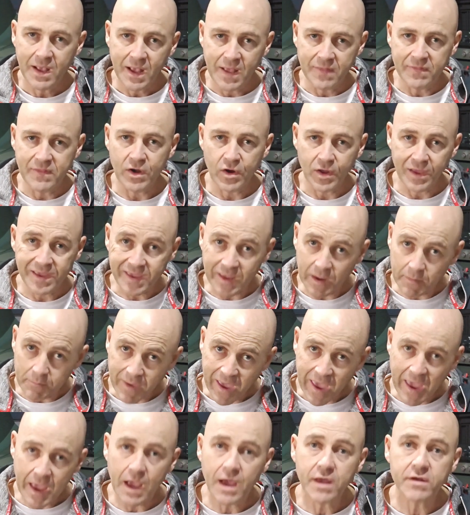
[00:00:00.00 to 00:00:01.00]
and then I
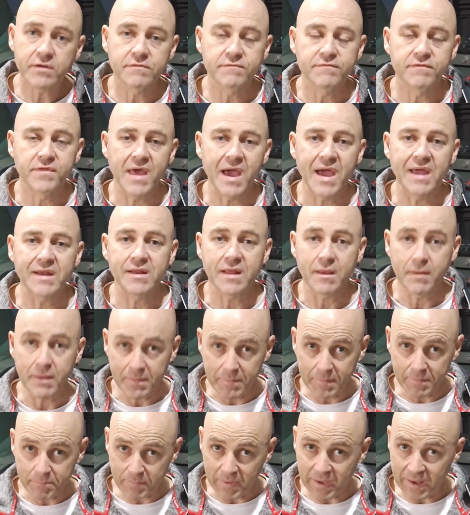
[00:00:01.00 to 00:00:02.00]
come out of that
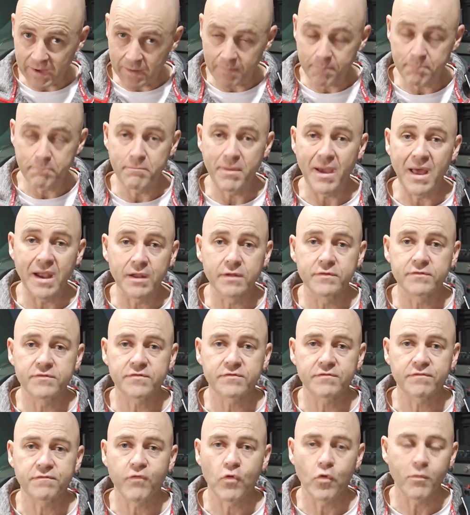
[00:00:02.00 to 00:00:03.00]
in a
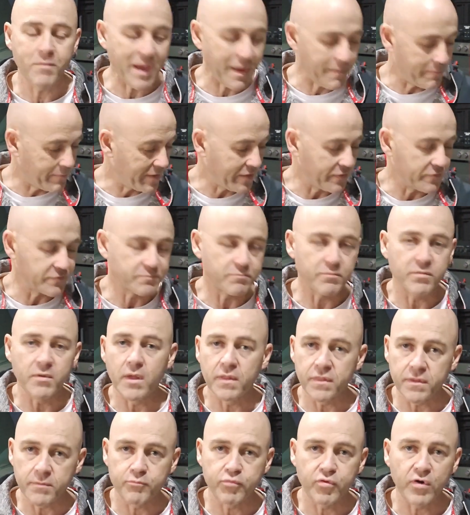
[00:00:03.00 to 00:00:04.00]
balanced format because
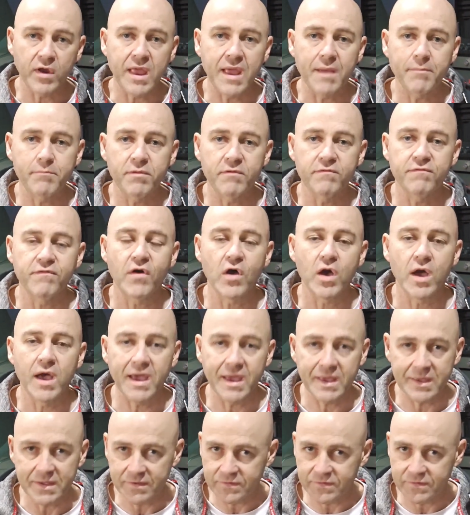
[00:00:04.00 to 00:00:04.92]
the preamplifier